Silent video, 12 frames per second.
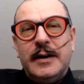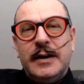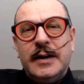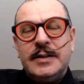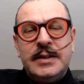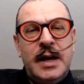
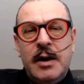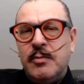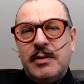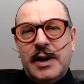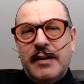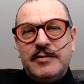I said, oh,
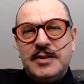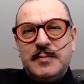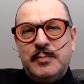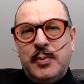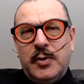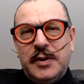well, I've
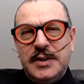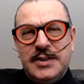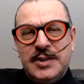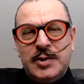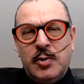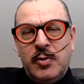just put this
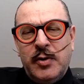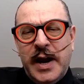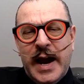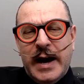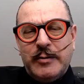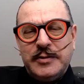story
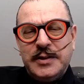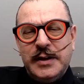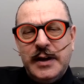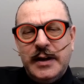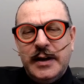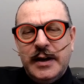out.
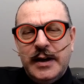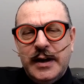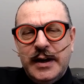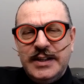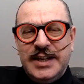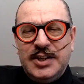
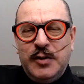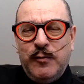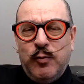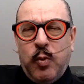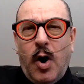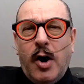He said,
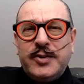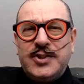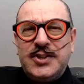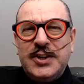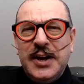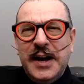you
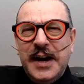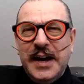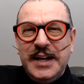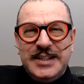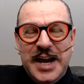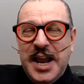what?
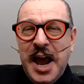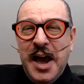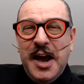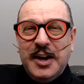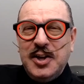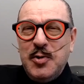He said,
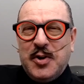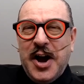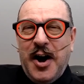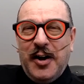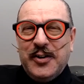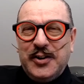you
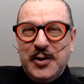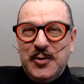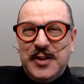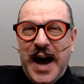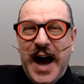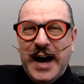can't do
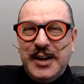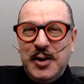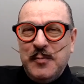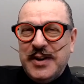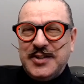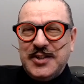that.
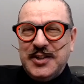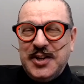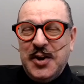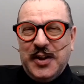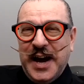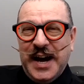You mustn't
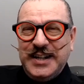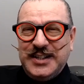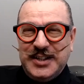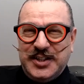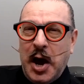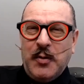do that. He
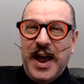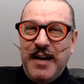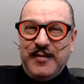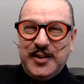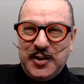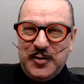said, don't
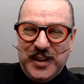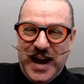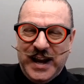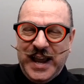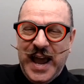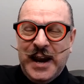ever do
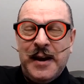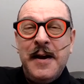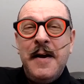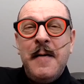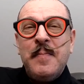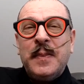that again.
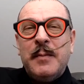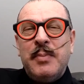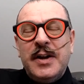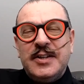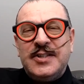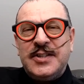
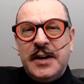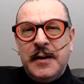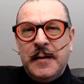But